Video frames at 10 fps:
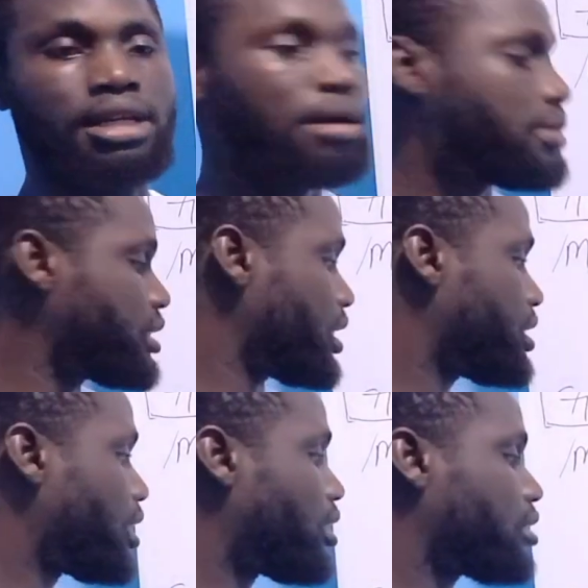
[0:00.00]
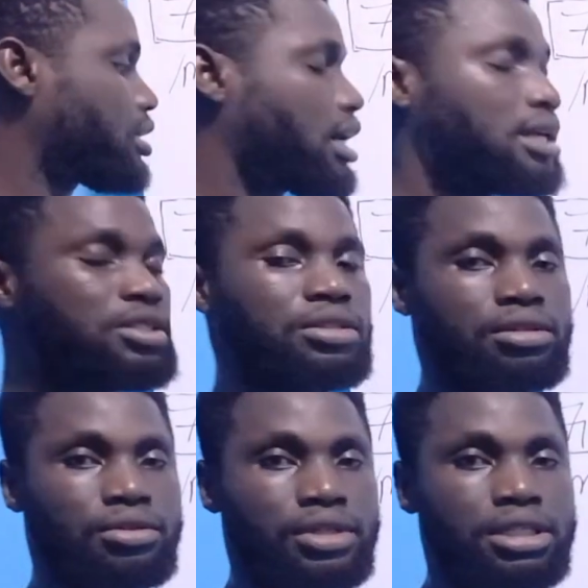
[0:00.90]
That means the child
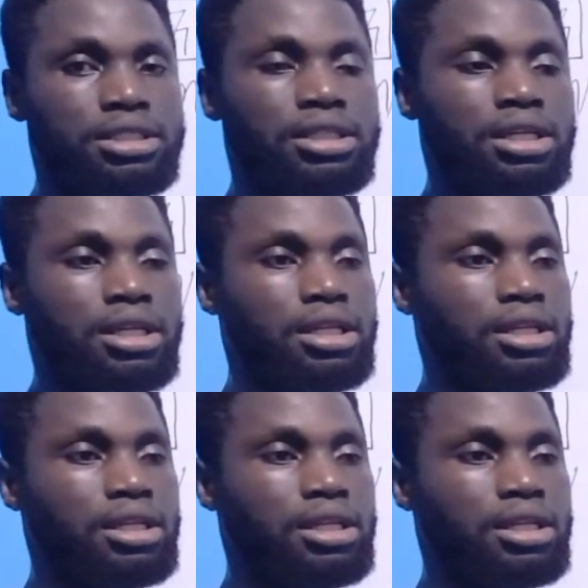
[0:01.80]
has reached